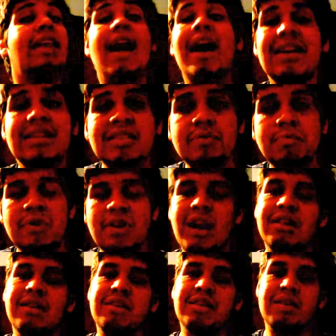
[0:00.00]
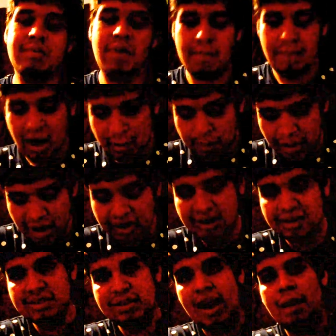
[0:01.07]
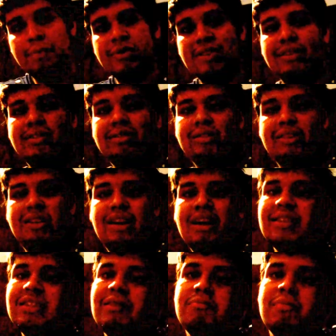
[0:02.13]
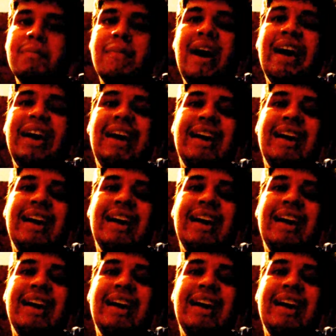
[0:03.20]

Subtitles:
Last but not least in my backpack is absolutely nothing but my